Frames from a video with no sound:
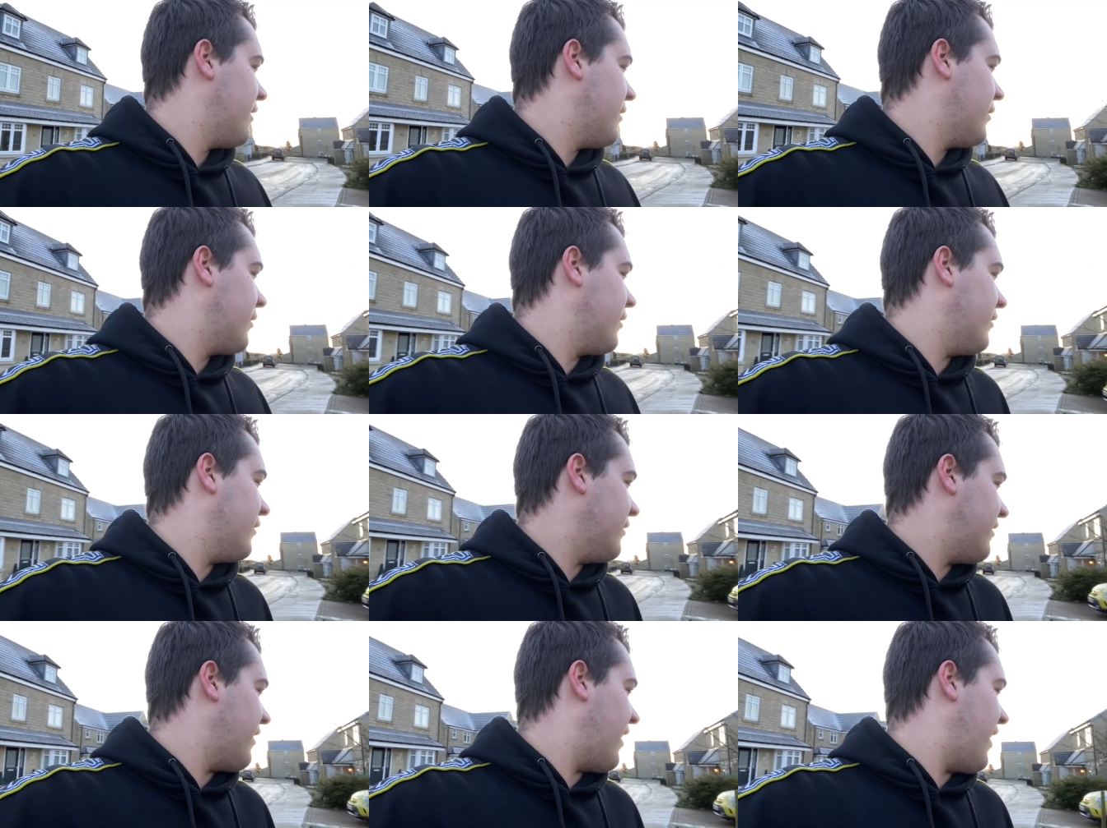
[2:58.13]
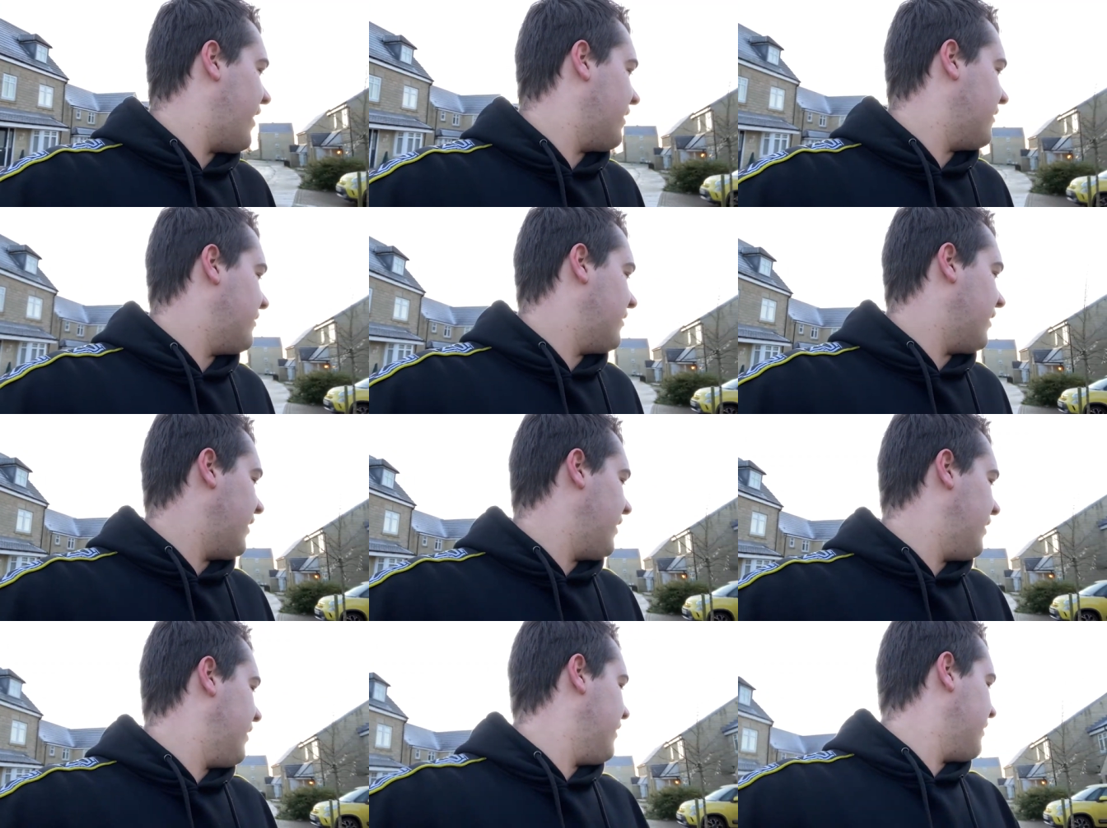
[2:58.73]
Because it's
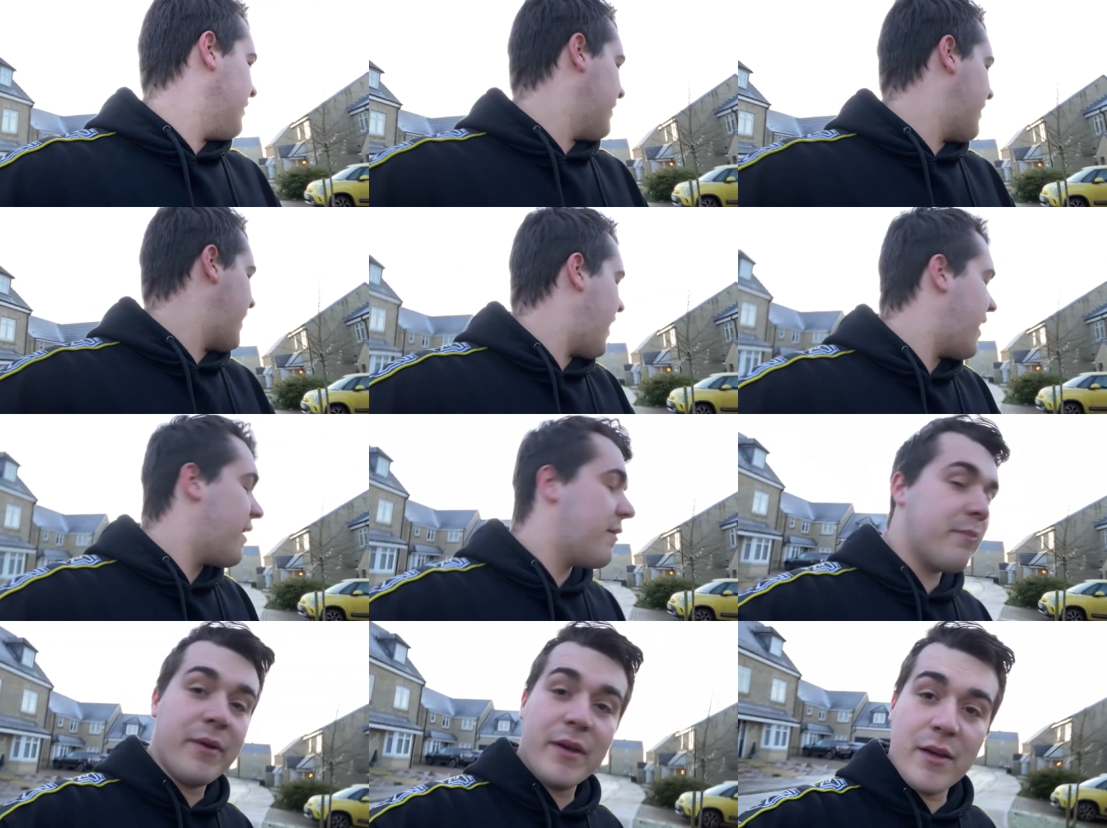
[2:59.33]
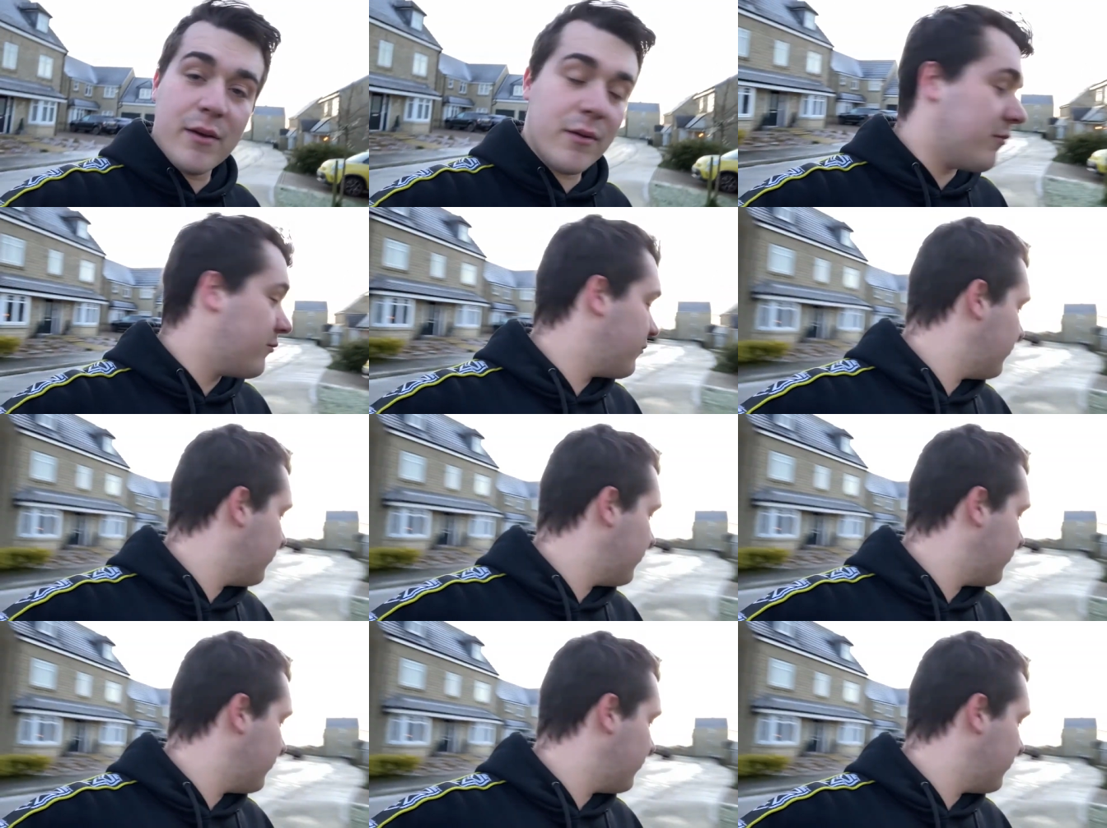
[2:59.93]
icy. Can't pick